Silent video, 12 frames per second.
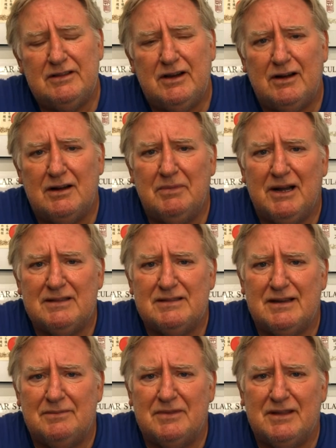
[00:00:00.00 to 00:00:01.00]
talk about
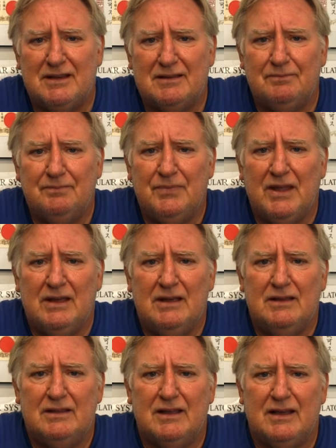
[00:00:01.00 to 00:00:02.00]
something
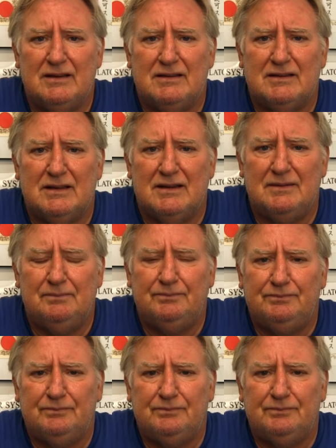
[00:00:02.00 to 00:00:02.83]
that uh,